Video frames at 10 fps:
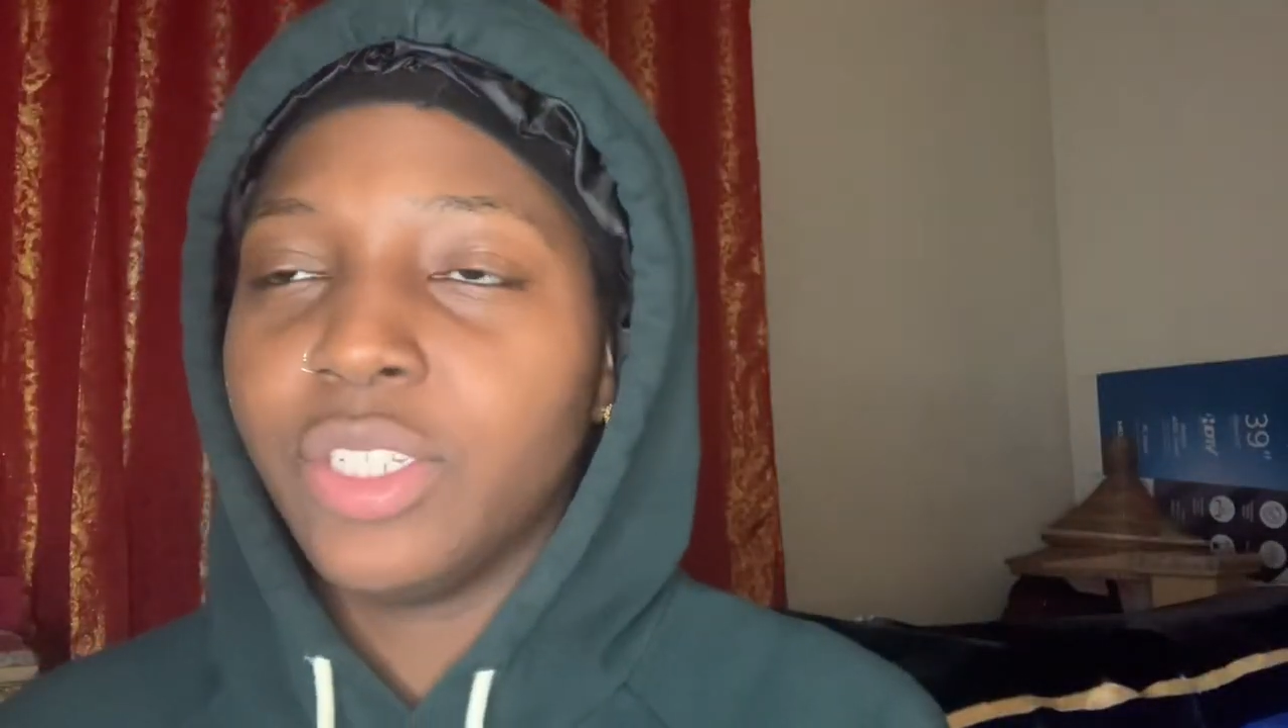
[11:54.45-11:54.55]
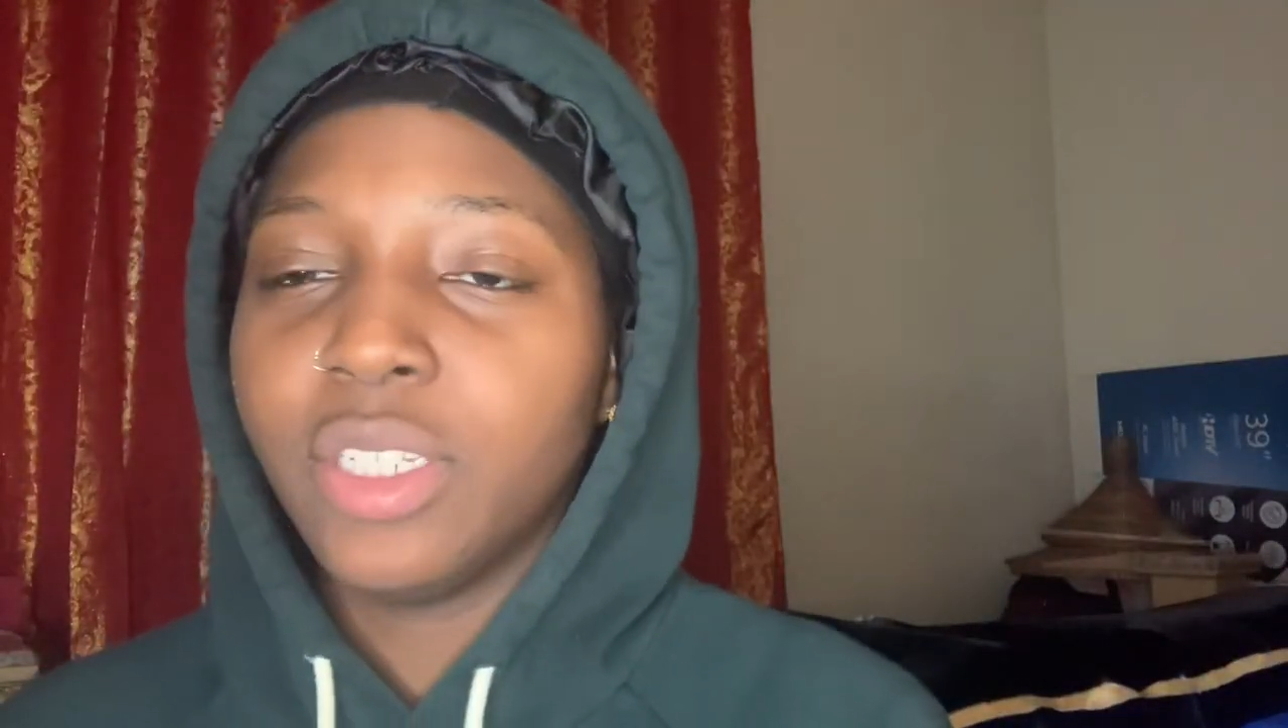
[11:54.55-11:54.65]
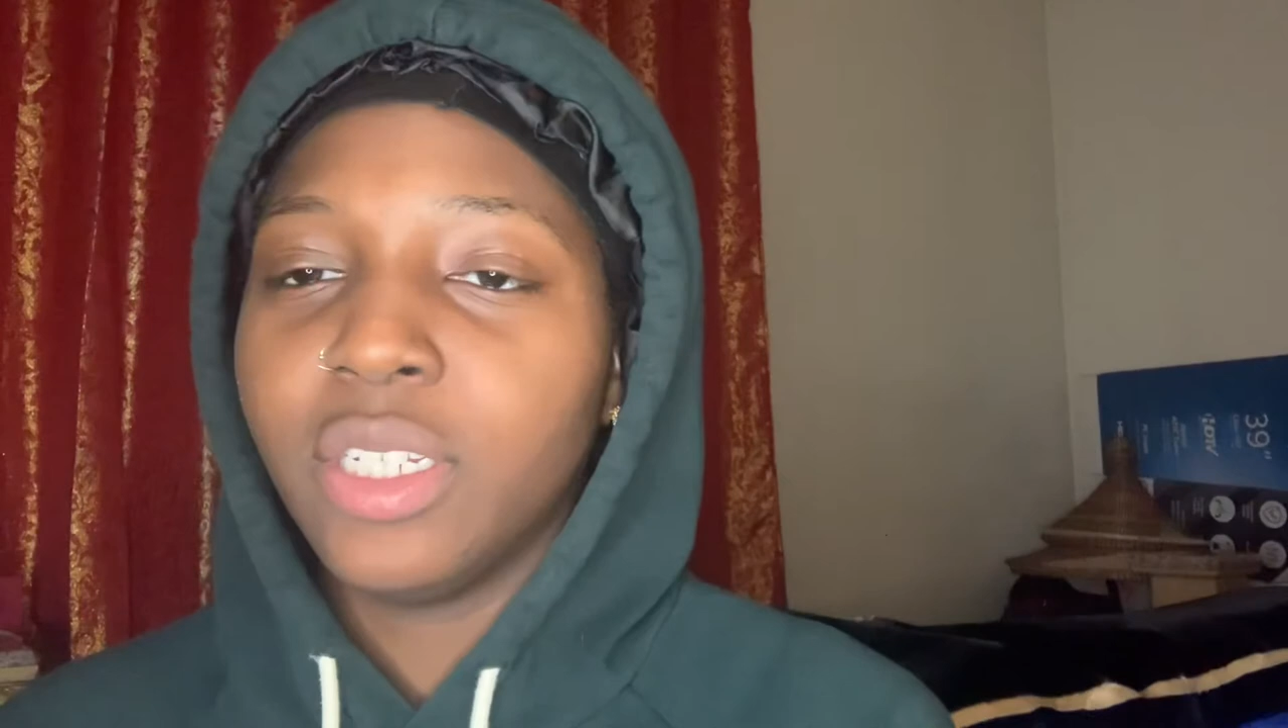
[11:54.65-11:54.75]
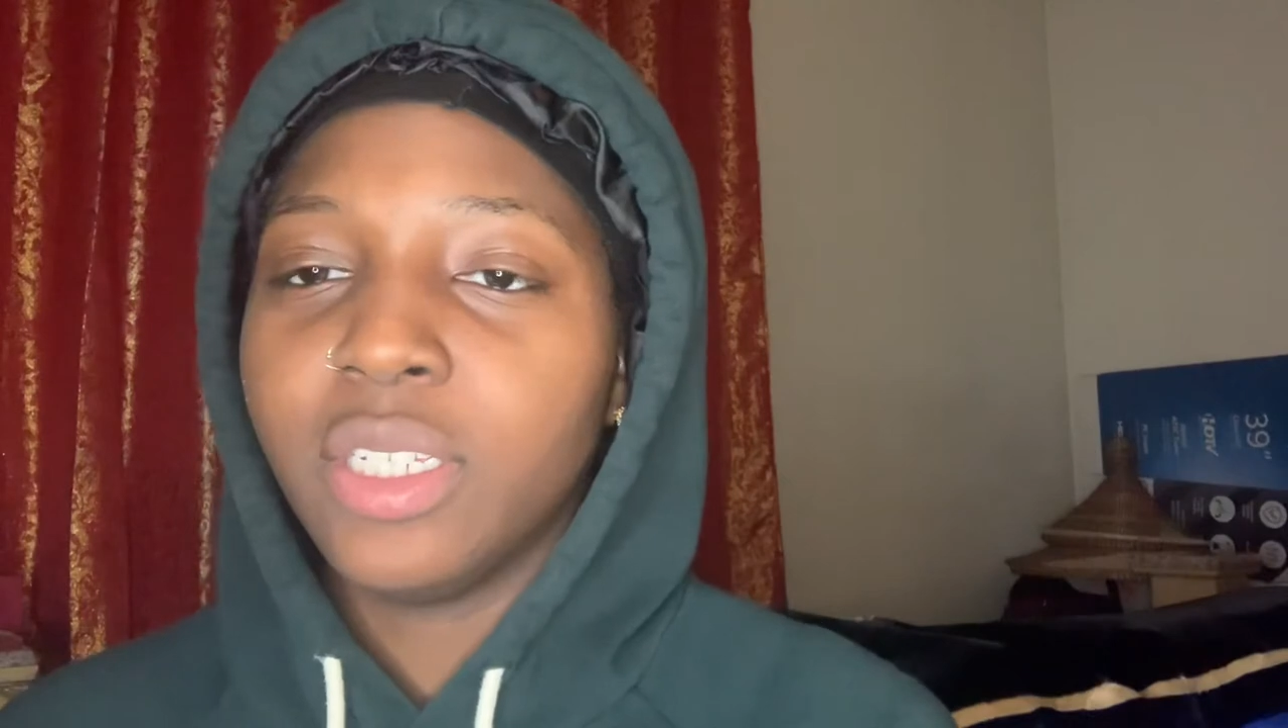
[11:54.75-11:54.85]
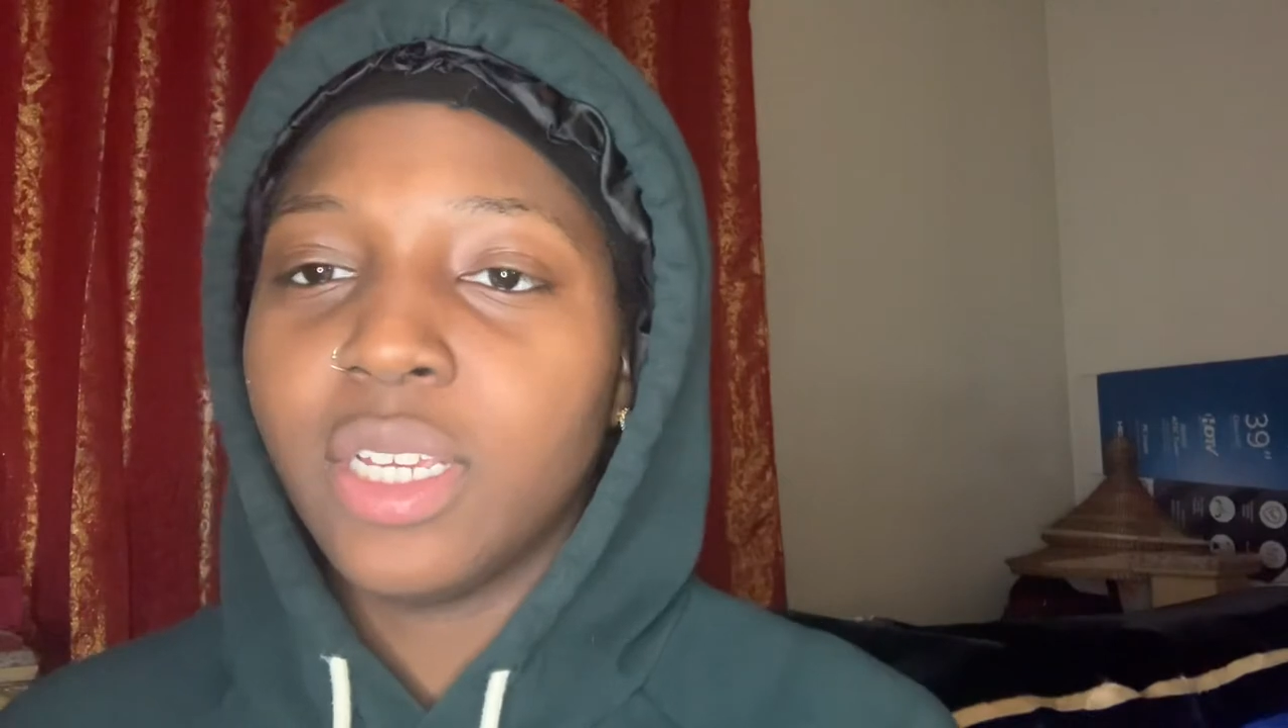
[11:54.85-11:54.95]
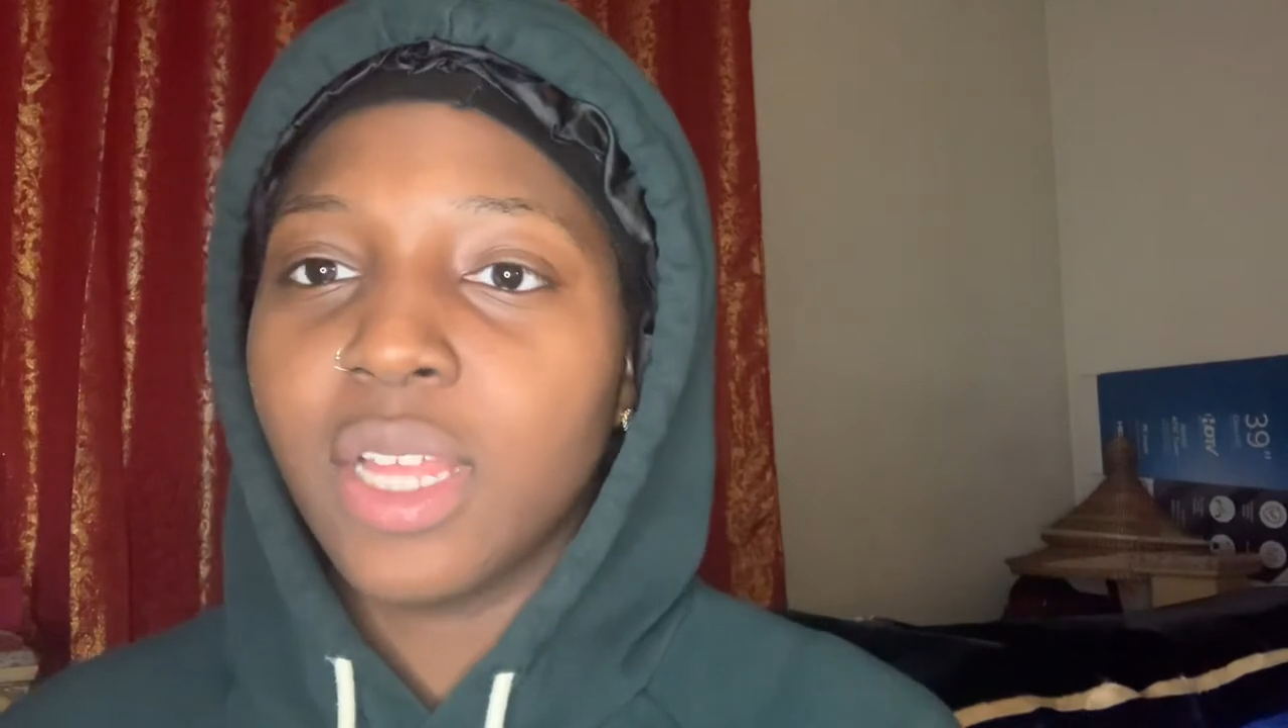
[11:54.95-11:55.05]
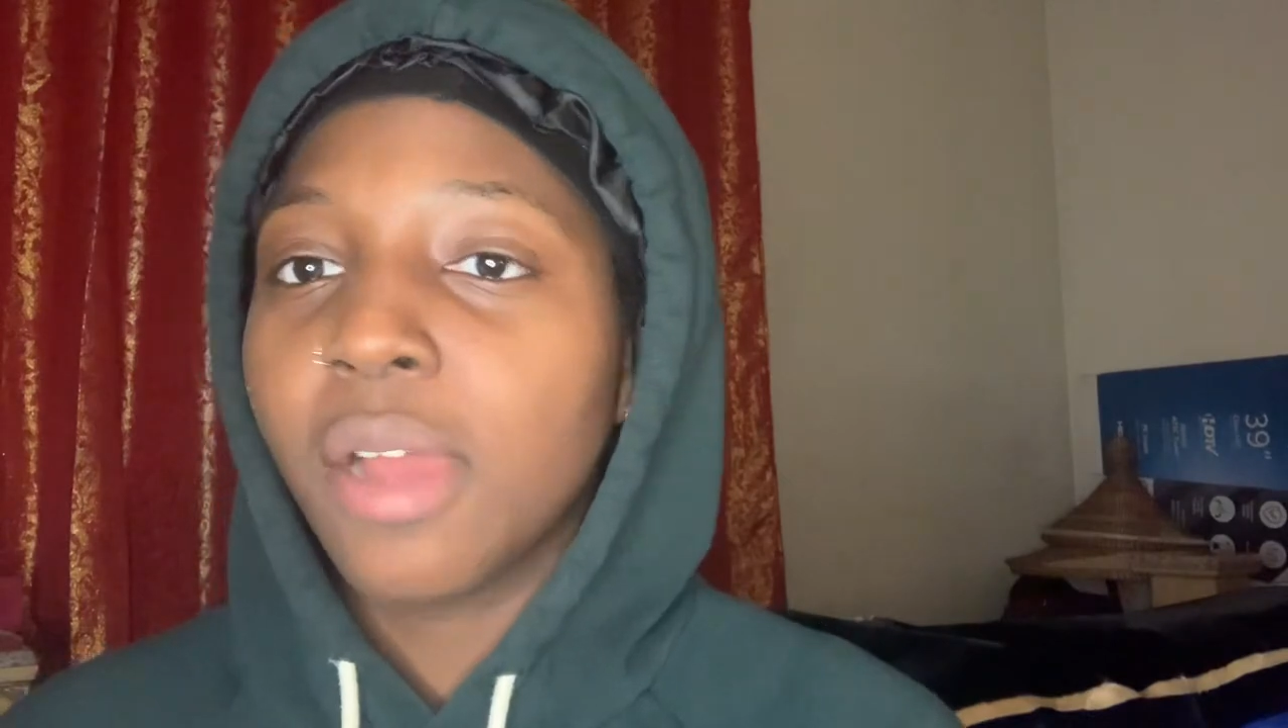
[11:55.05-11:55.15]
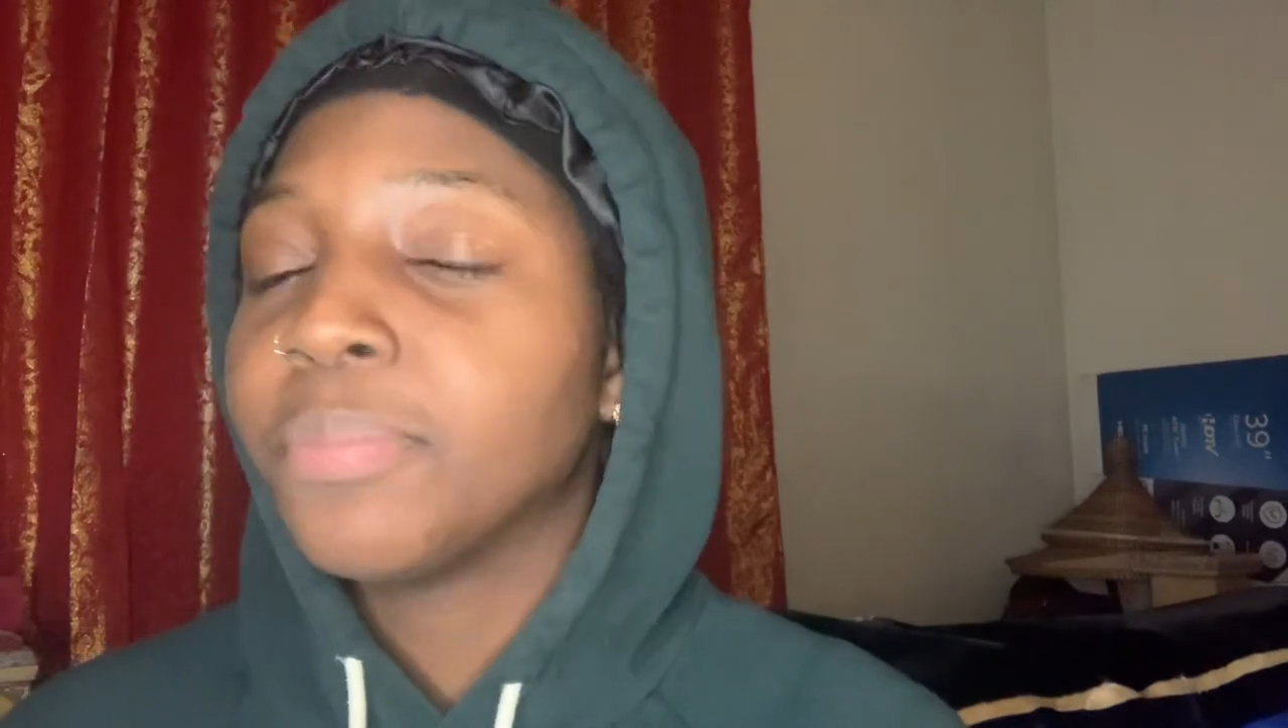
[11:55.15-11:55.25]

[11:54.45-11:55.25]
didn't take that.